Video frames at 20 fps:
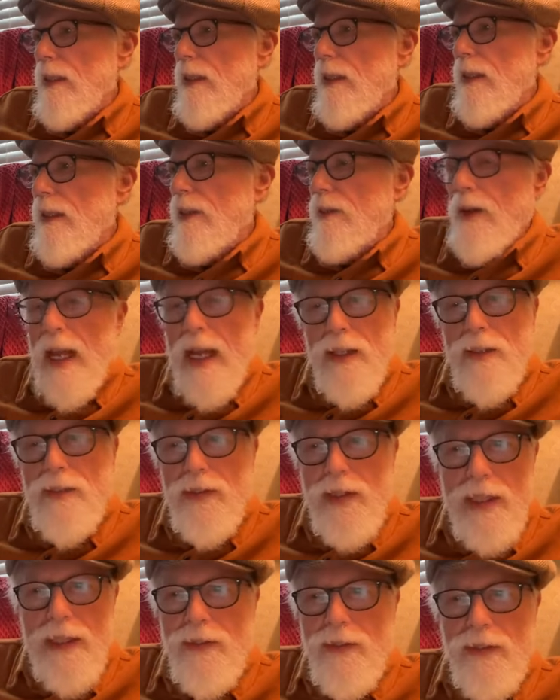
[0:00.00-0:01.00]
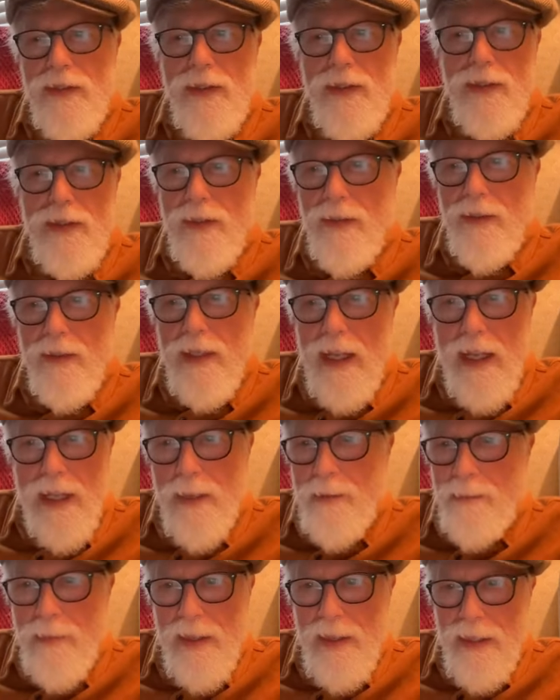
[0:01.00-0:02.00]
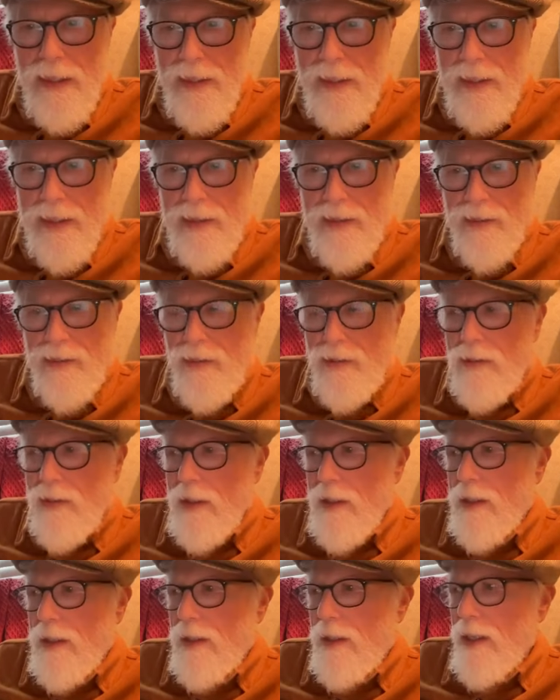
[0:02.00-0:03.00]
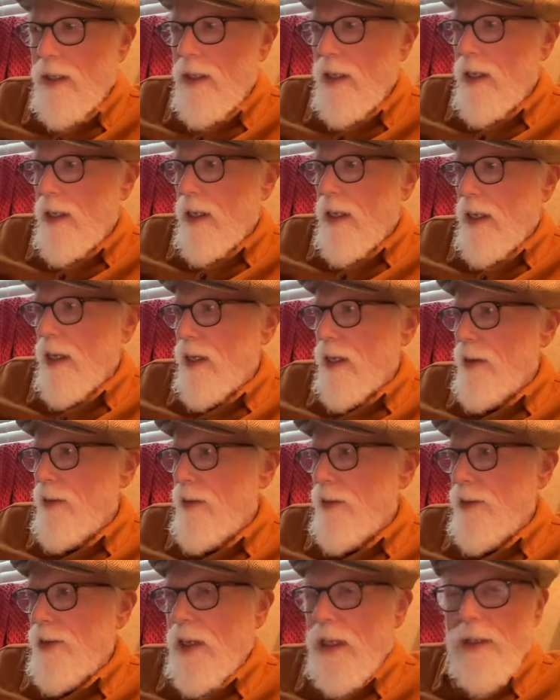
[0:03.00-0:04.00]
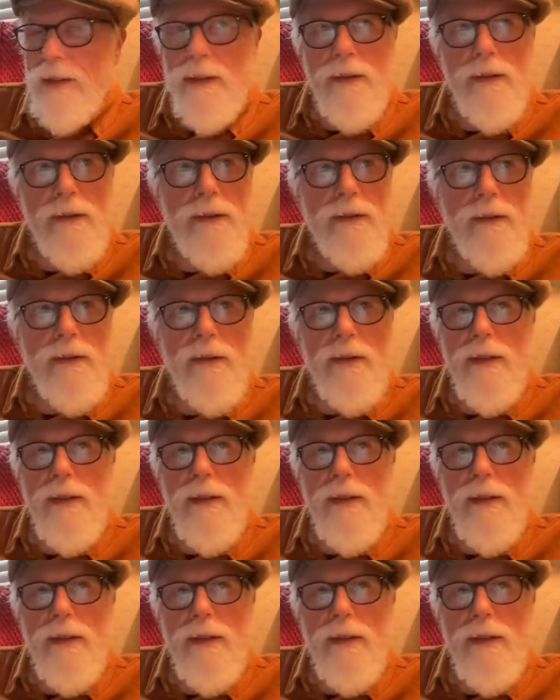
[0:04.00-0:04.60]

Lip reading: assets and your liabilities that you